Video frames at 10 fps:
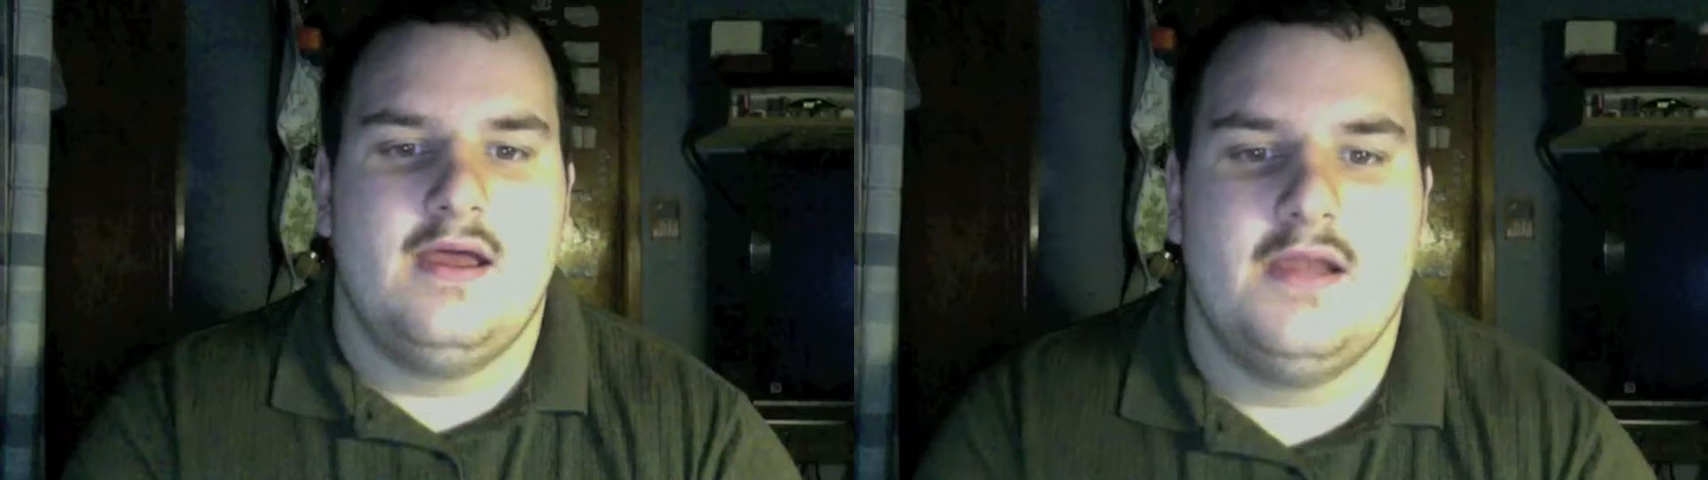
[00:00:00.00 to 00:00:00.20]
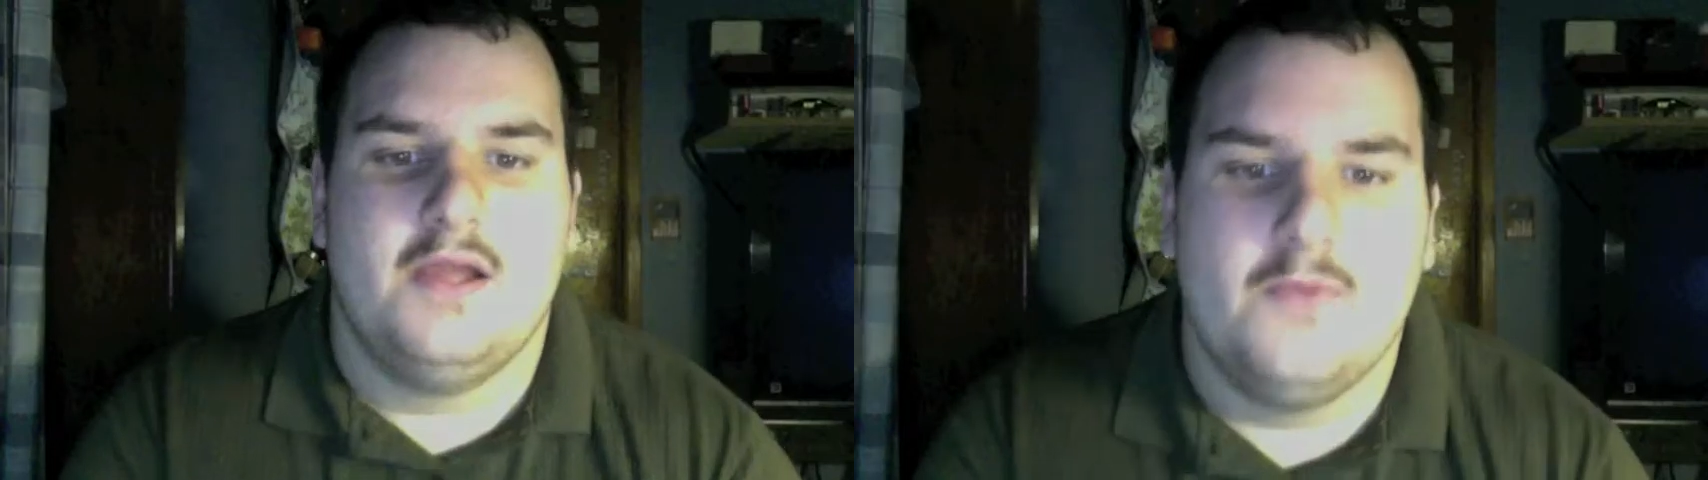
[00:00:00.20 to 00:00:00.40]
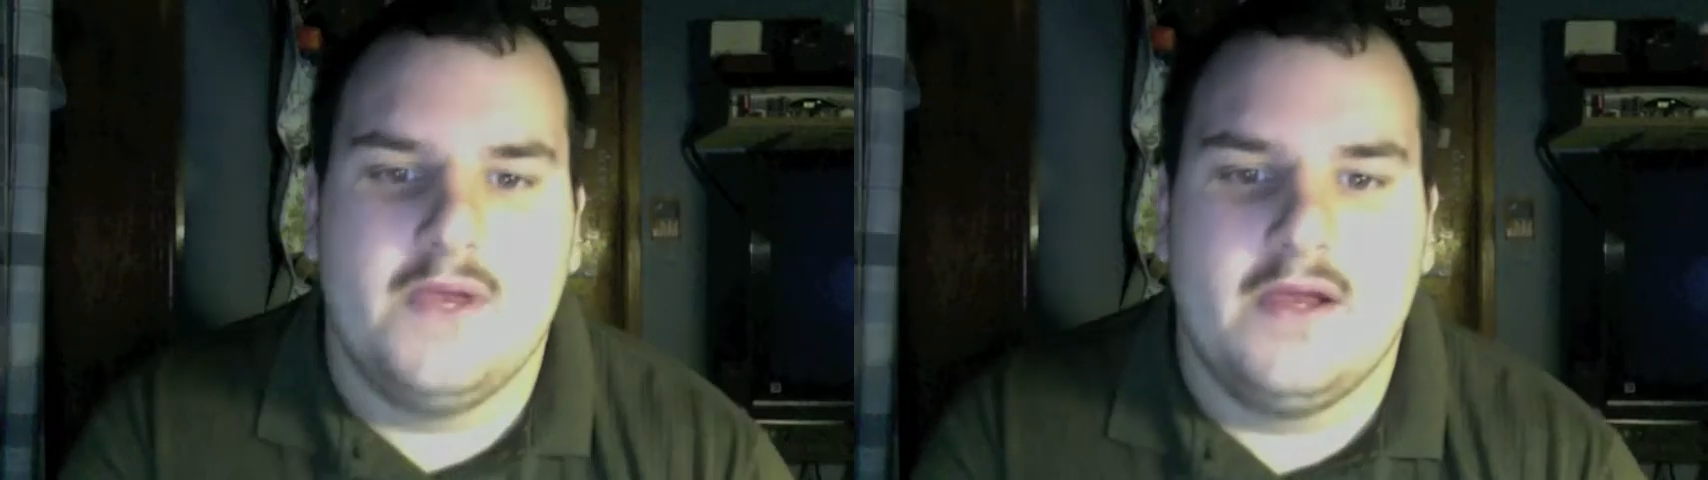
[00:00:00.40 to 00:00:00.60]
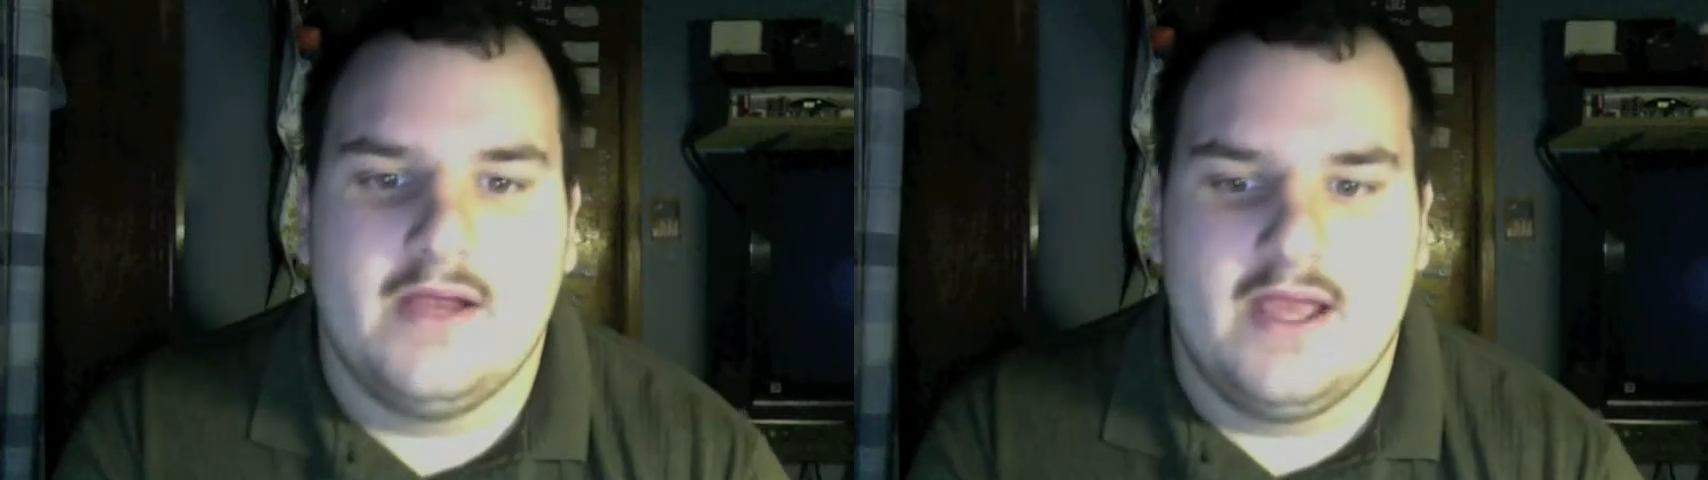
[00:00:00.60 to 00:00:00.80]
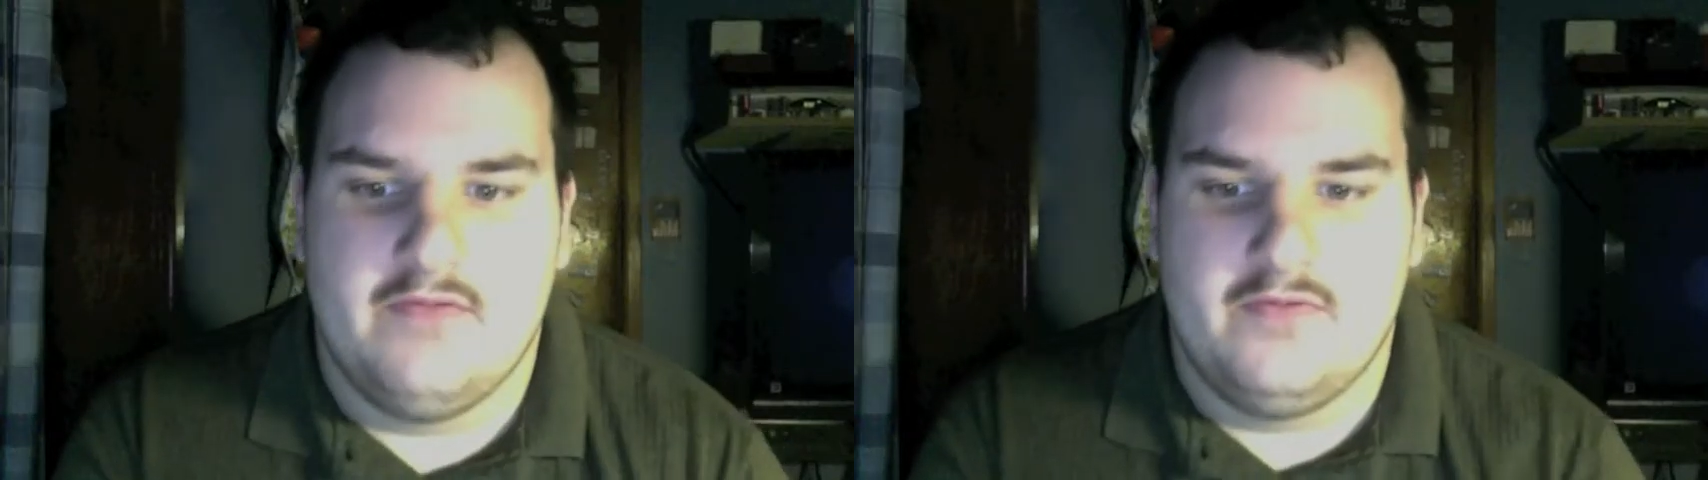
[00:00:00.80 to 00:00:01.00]
Here we are
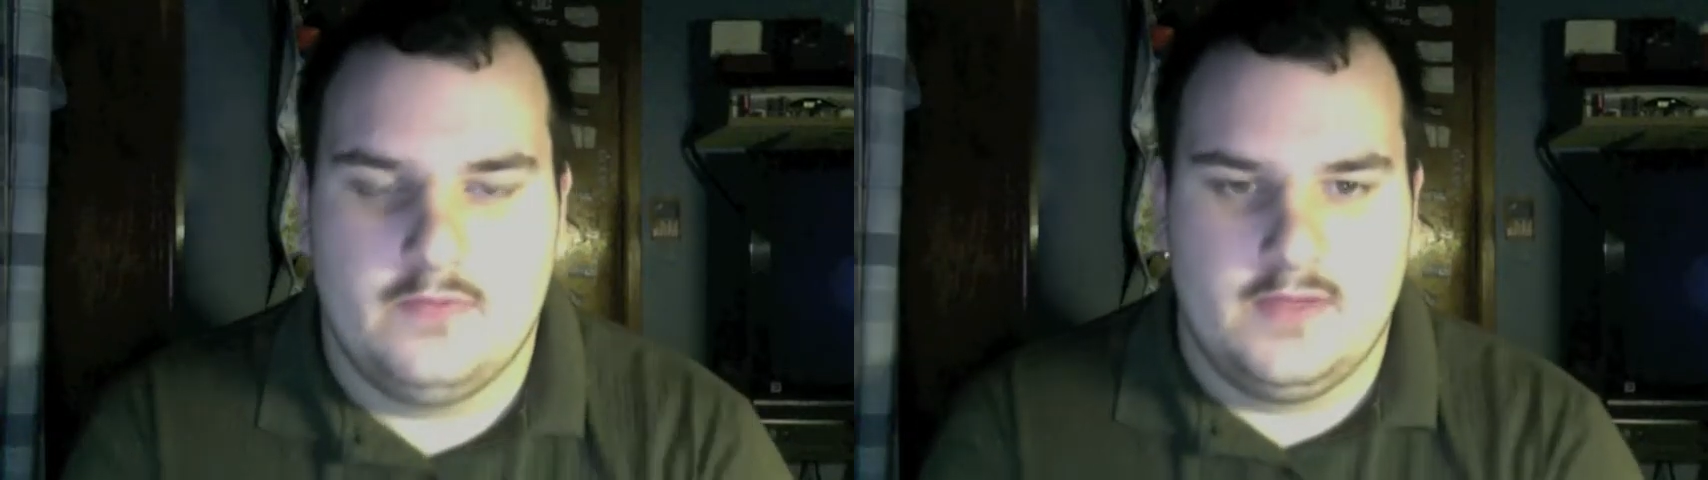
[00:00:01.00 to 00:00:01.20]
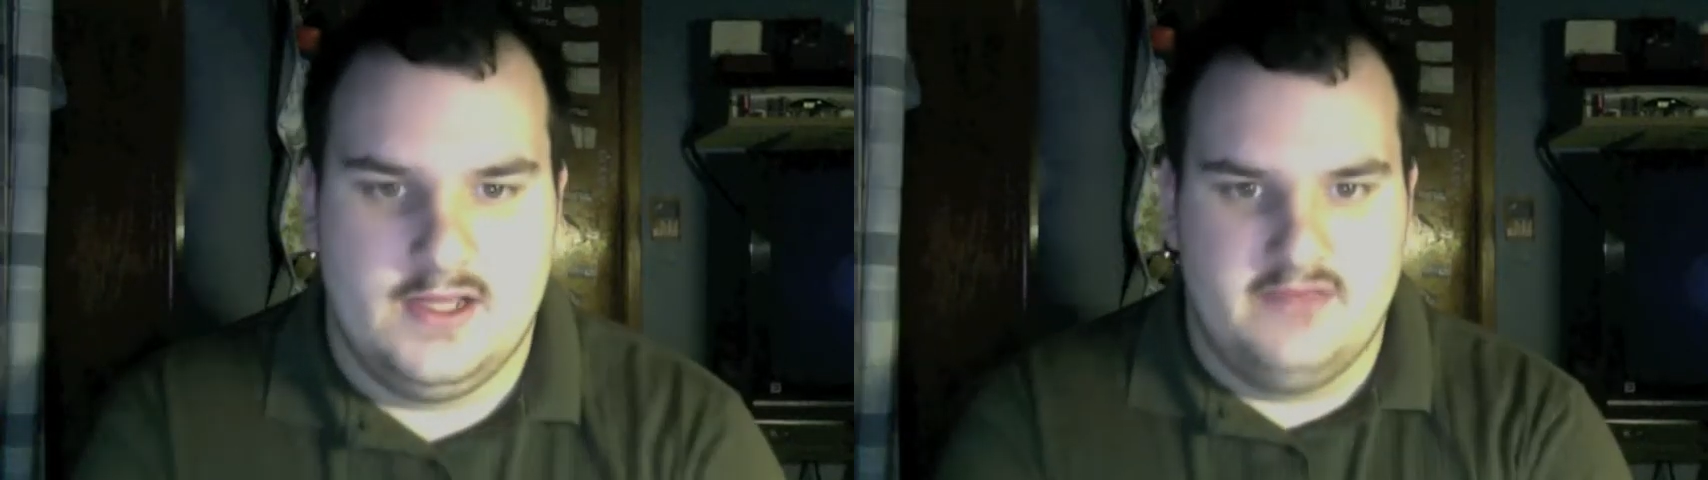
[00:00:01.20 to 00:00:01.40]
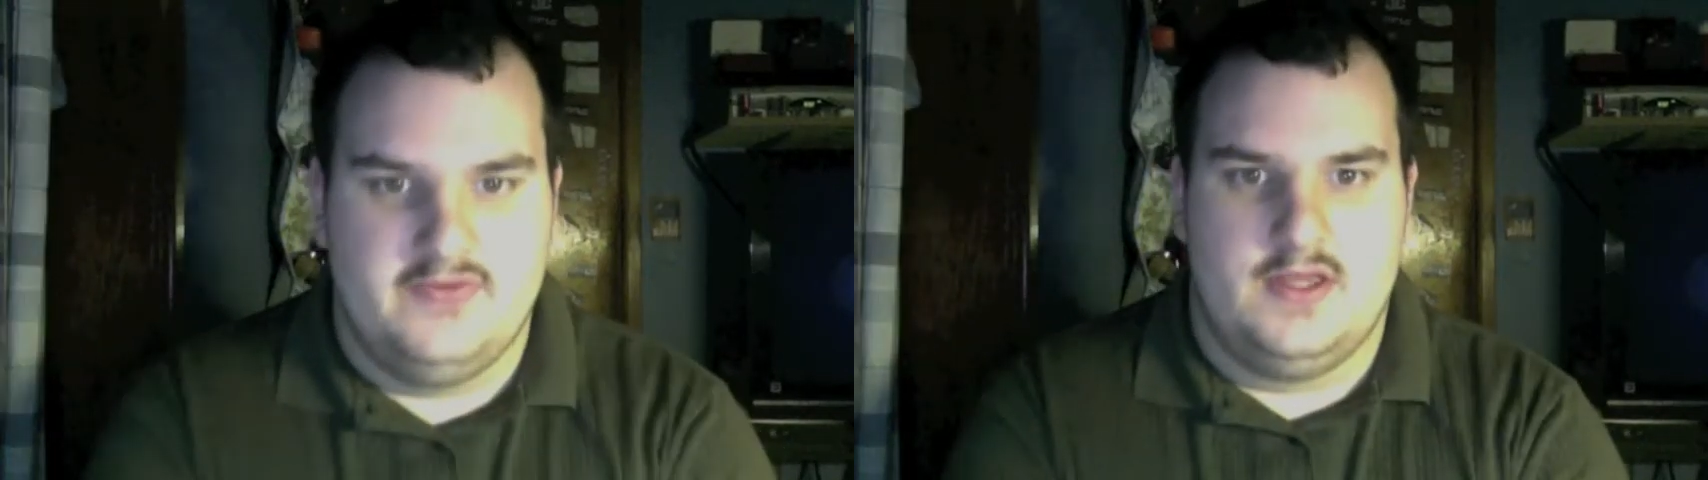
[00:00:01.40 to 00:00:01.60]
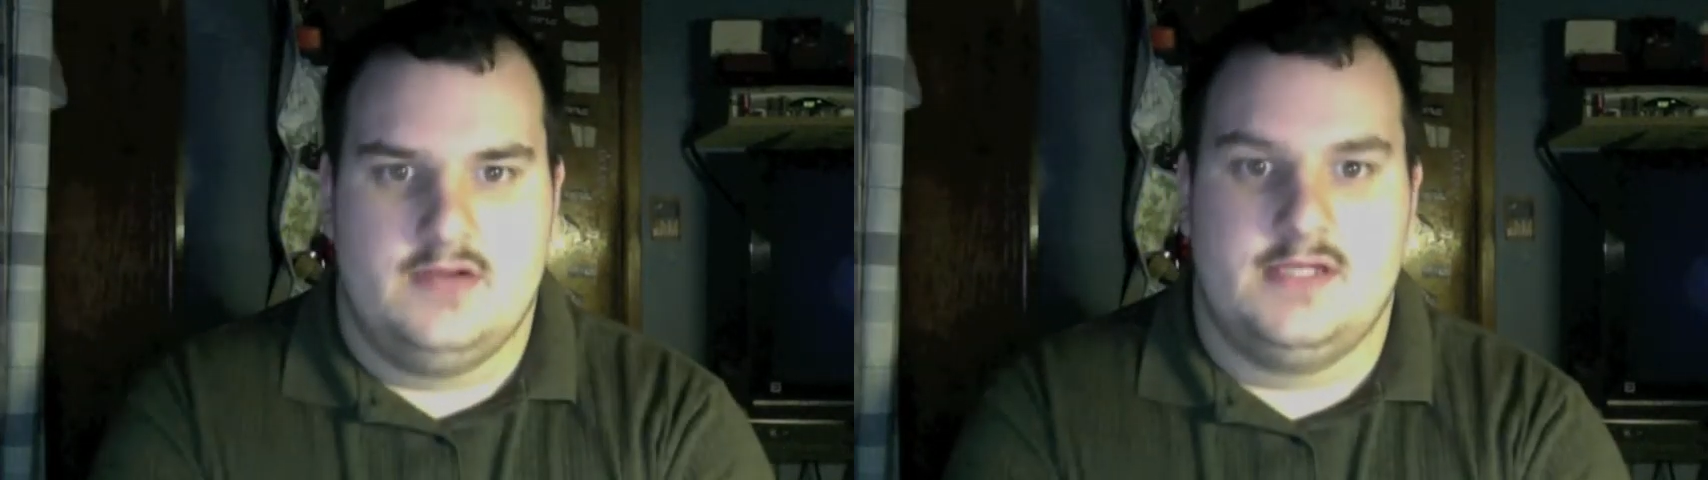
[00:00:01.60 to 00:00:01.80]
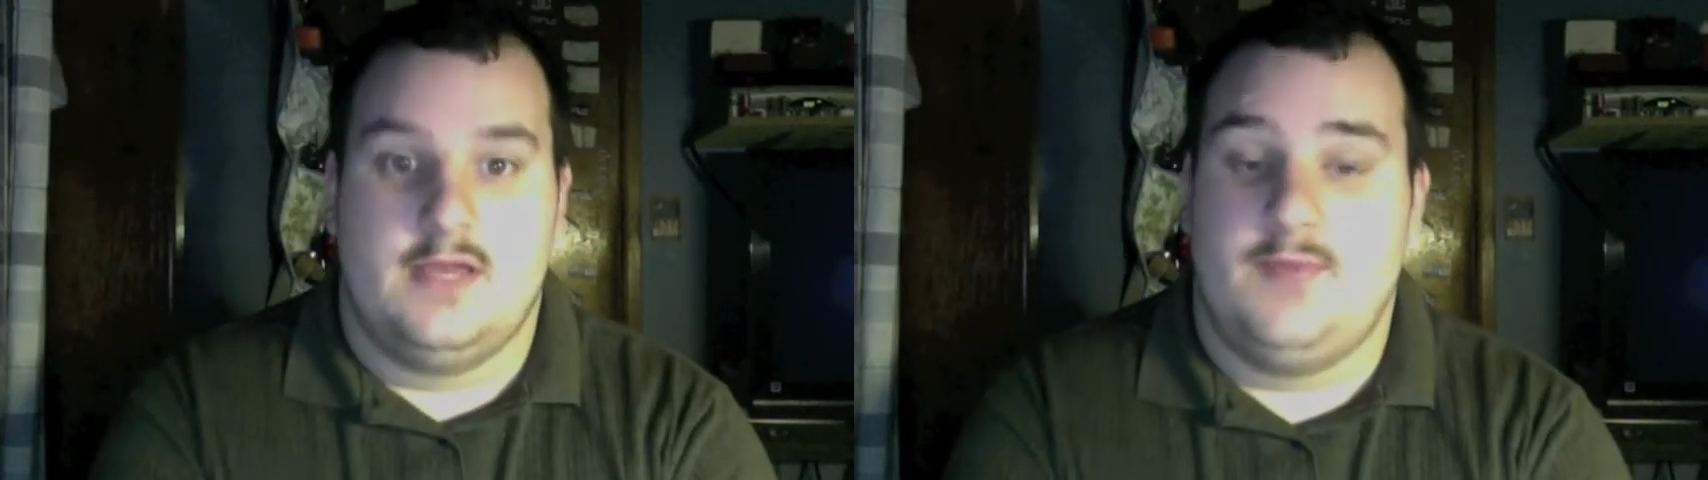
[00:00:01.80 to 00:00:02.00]
again for the weekly video time.